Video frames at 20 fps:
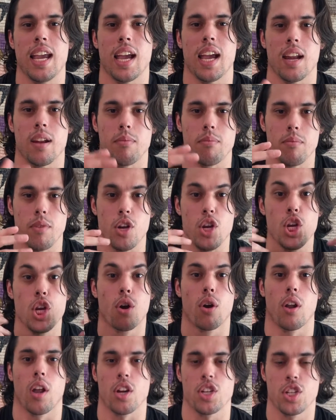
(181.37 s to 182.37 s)
and
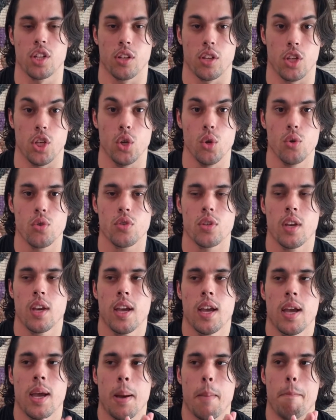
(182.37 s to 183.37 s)
neurological cues,
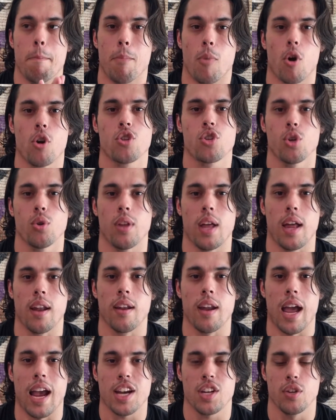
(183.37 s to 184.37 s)
more so
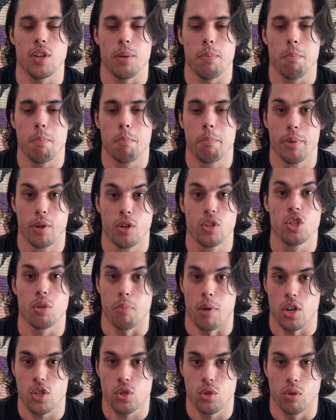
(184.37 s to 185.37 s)
than actually building
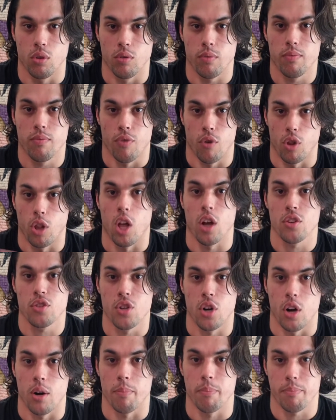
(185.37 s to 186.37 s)
muscle for
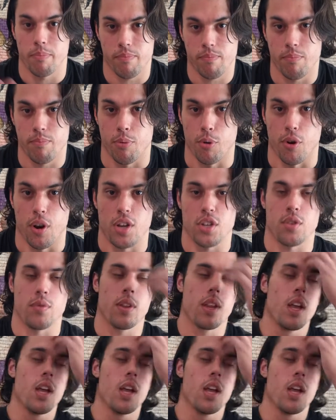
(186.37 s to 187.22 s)
long-term progression.